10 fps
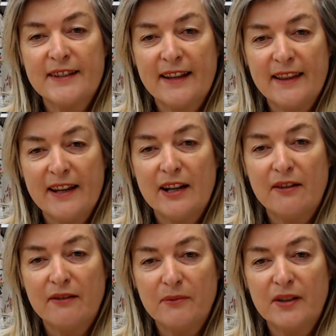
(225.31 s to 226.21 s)
and they are
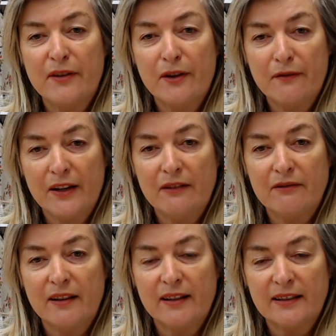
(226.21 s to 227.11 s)
one of her
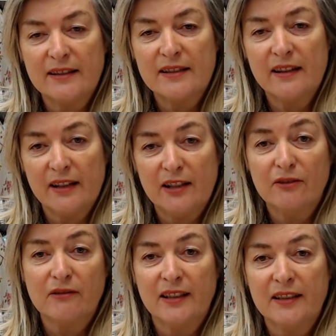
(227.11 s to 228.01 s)
favourite things, and they look
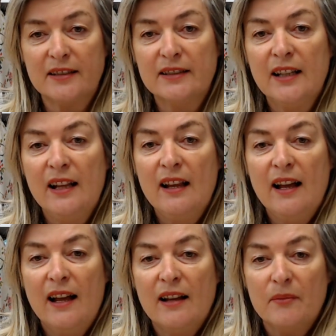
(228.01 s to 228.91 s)
great.
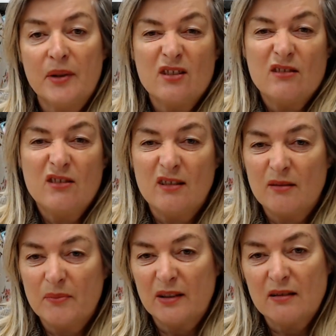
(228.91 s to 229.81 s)
Mind you, she's
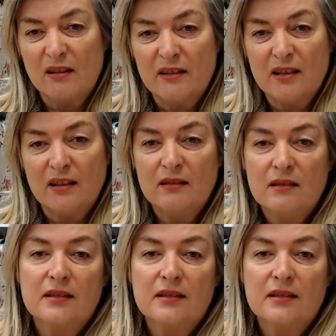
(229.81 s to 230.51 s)
size 8.